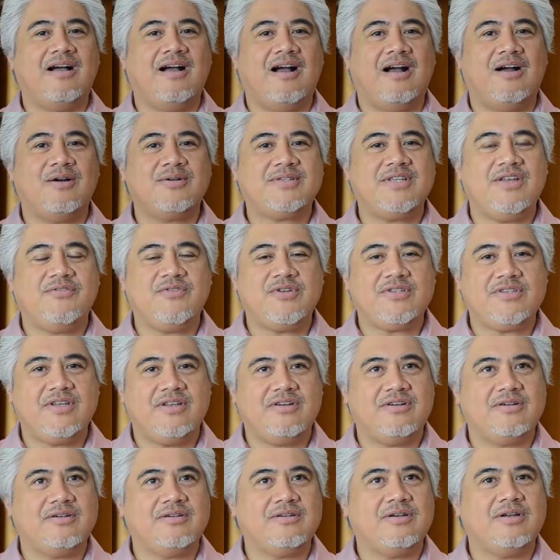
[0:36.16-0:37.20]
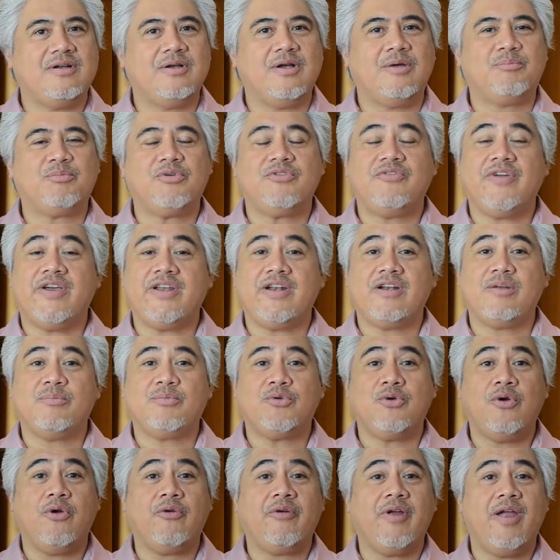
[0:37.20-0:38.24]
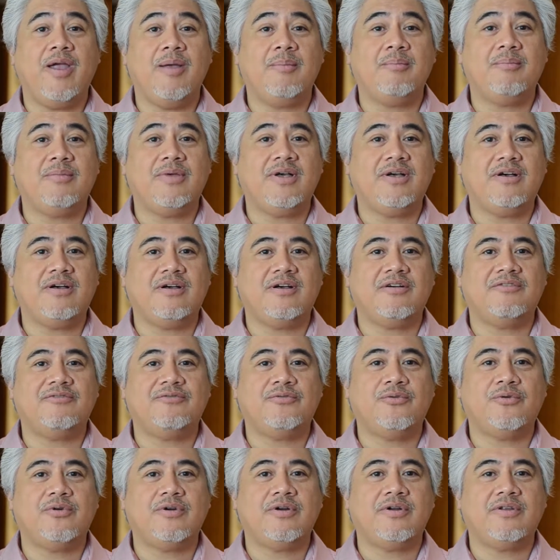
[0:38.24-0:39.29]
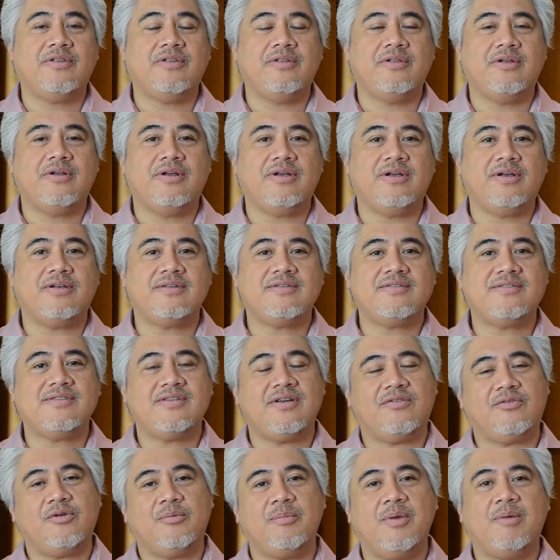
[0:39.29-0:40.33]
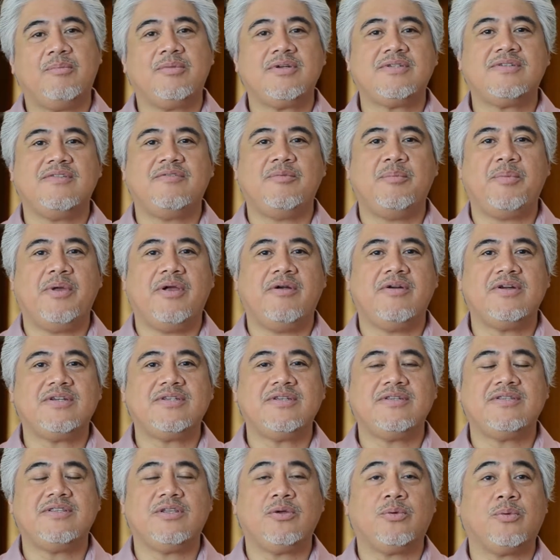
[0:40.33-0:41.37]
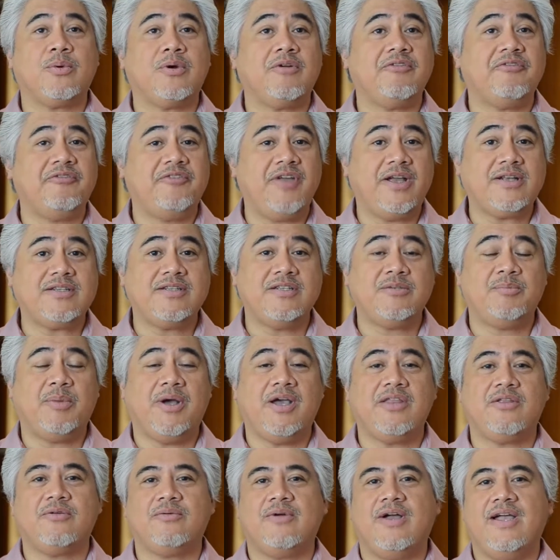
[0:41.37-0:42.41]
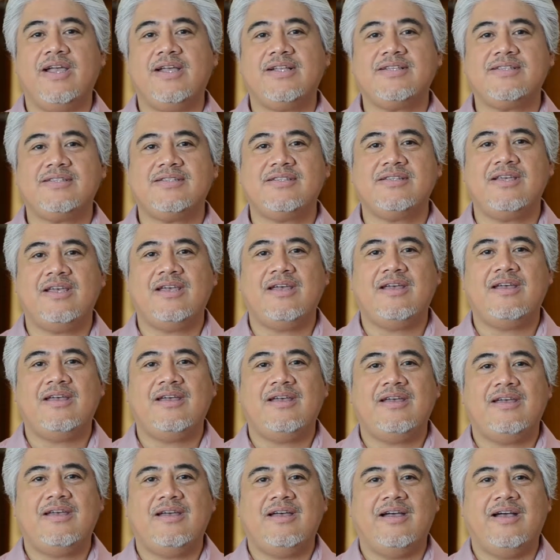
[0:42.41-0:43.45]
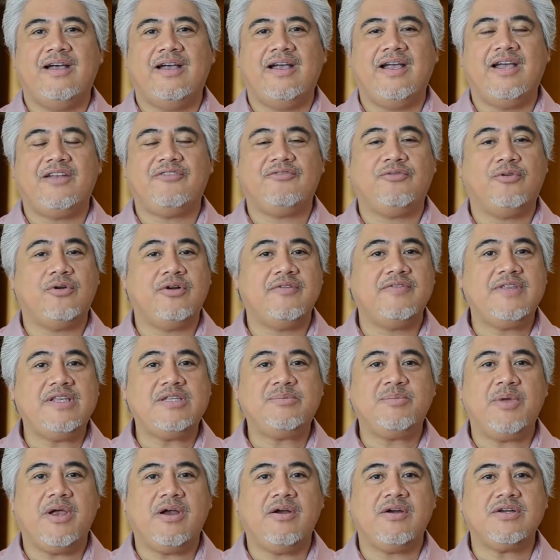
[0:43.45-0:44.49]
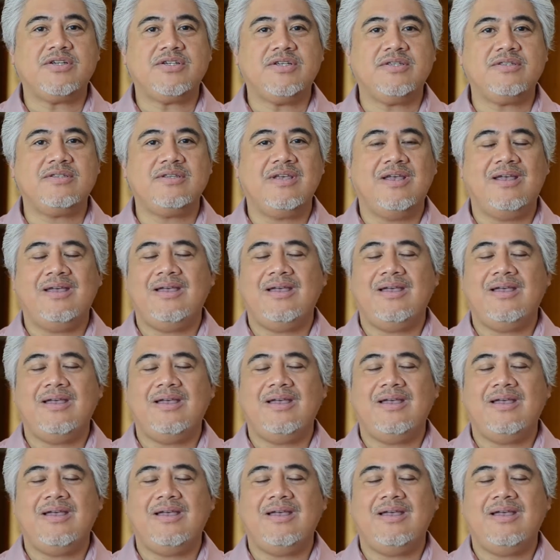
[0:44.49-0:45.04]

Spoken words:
Our Saviour Center provided a program for several members of the parishes that were affected by the riots. At 4 of these parishes,